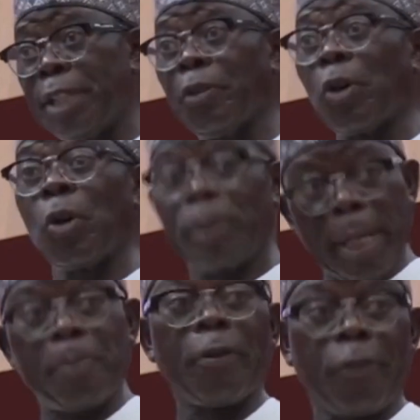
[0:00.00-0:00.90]
for
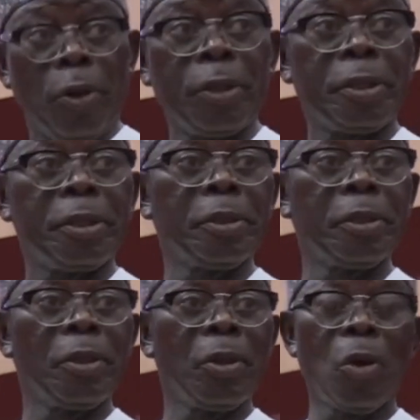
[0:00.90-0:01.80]
contempt of court
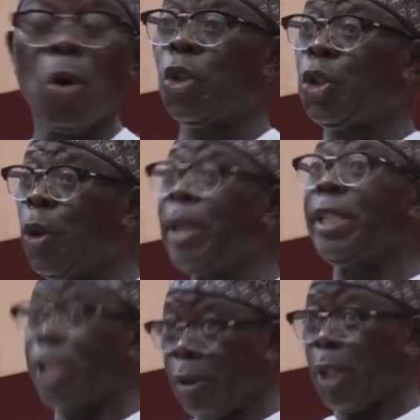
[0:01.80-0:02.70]
or showing
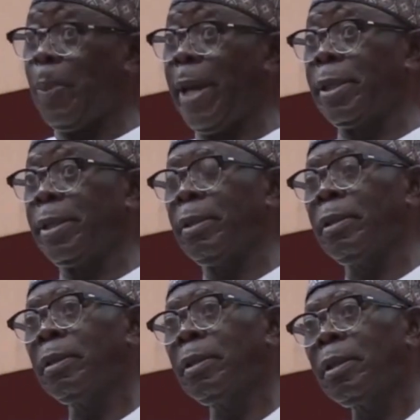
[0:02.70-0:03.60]
disrespect
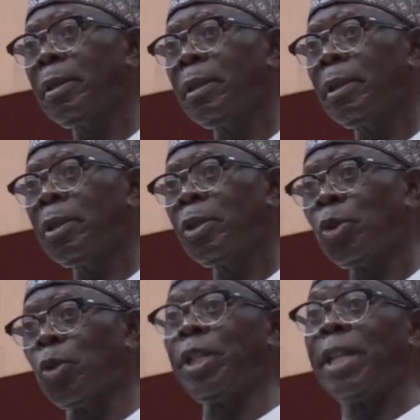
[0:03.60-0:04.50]

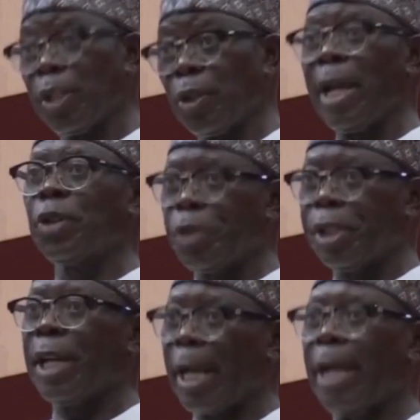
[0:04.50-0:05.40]
to the National
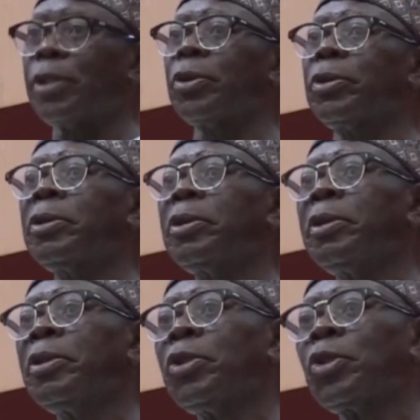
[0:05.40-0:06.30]
Judicial Council,
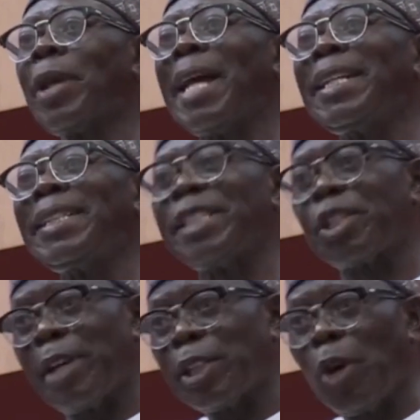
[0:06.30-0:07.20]
so that the
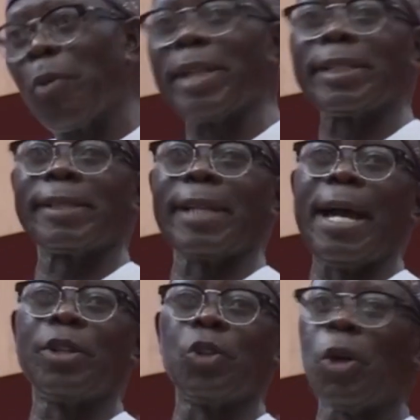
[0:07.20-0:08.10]
discretion we
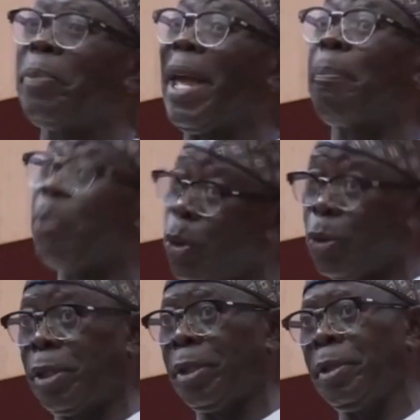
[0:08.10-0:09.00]
exercise should not be
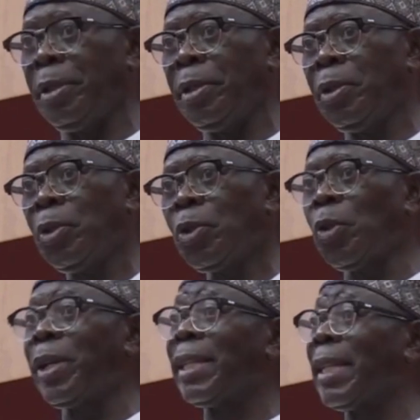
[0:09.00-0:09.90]
abused to
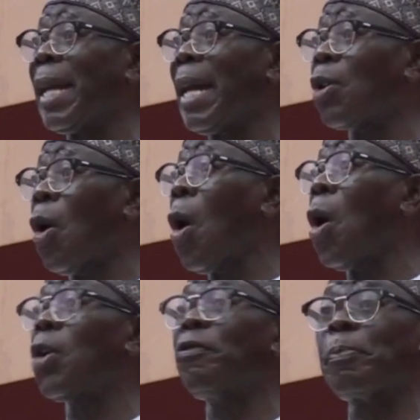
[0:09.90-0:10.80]
the extent that
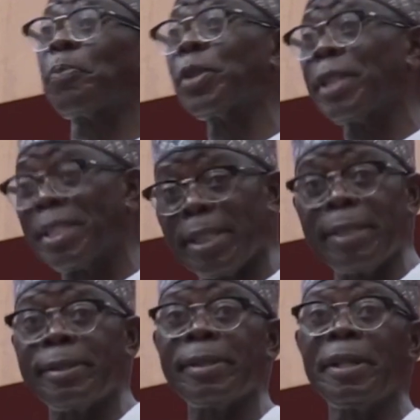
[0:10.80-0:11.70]
all of the
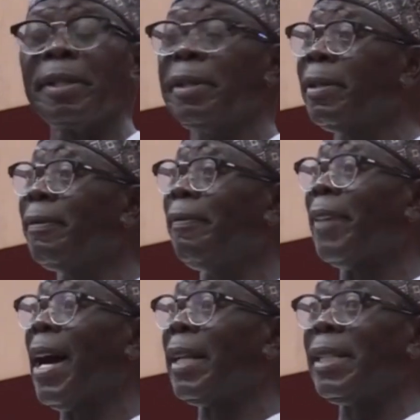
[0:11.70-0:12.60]
processes
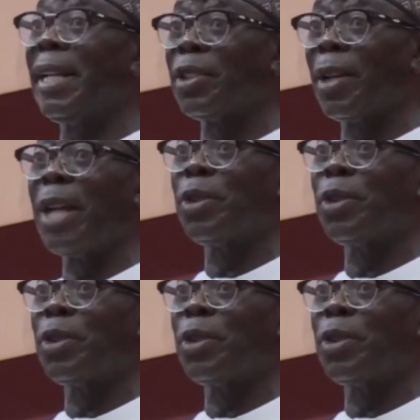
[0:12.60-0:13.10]
that the National